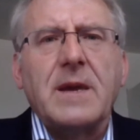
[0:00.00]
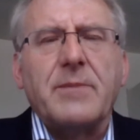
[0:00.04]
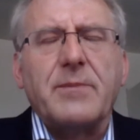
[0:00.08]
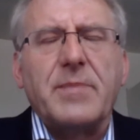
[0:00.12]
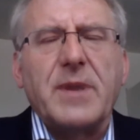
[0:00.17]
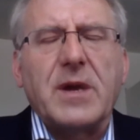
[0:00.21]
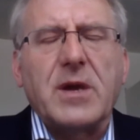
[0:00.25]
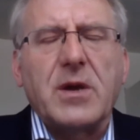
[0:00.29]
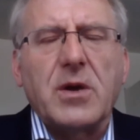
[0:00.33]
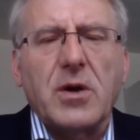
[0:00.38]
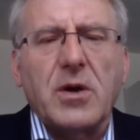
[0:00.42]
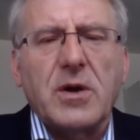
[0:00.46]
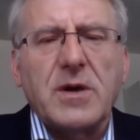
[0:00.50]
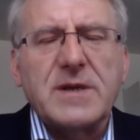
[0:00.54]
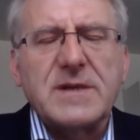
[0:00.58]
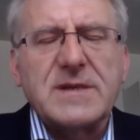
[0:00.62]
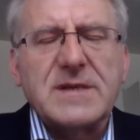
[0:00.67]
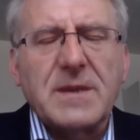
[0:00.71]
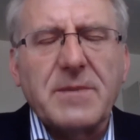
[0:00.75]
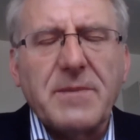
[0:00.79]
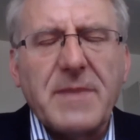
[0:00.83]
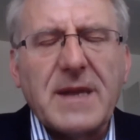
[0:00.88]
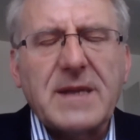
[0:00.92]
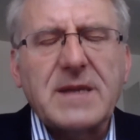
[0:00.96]
because
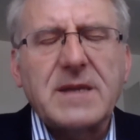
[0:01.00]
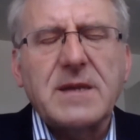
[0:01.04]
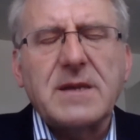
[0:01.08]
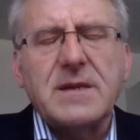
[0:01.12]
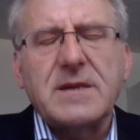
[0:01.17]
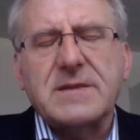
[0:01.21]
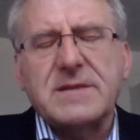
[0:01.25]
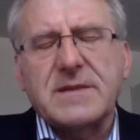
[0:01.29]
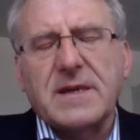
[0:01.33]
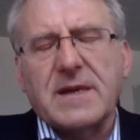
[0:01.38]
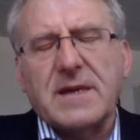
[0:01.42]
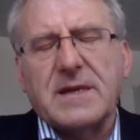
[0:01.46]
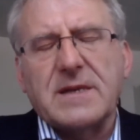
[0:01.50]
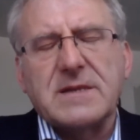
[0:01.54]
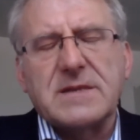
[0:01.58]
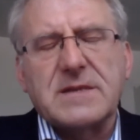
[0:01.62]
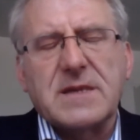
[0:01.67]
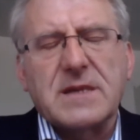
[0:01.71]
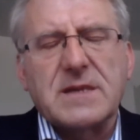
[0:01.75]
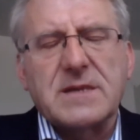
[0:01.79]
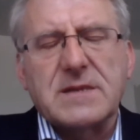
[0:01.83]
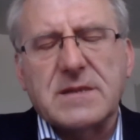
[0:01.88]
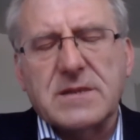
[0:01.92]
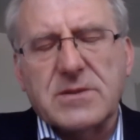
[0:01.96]
the metals and
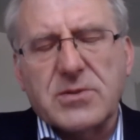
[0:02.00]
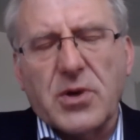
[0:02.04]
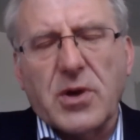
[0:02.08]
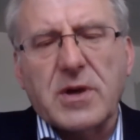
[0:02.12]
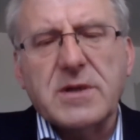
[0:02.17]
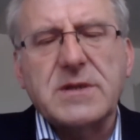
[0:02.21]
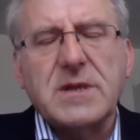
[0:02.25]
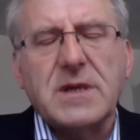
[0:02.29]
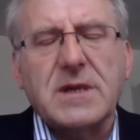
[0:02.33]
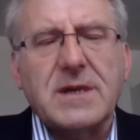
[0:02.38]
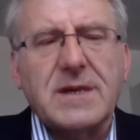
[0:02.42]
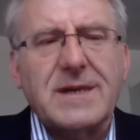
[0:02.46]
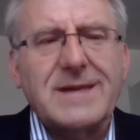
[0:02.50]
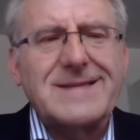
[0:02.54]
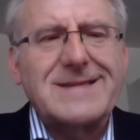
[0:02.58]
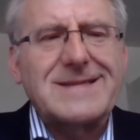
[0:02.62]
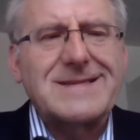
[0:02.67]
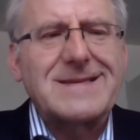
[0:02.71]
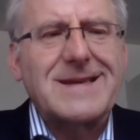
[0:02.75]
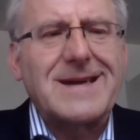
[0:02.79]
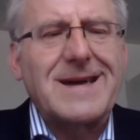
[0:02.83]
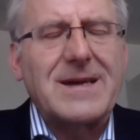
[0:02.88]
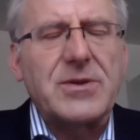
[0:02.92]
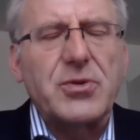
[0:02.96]
these
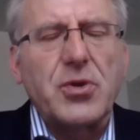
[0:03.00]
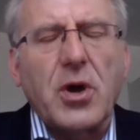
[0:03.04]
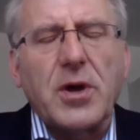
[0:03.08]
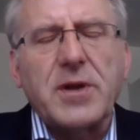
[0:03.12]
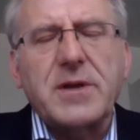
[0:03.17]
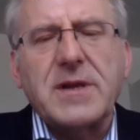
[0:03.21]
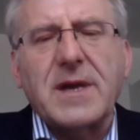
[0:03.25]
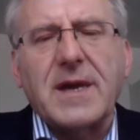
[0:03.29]
toxicants are not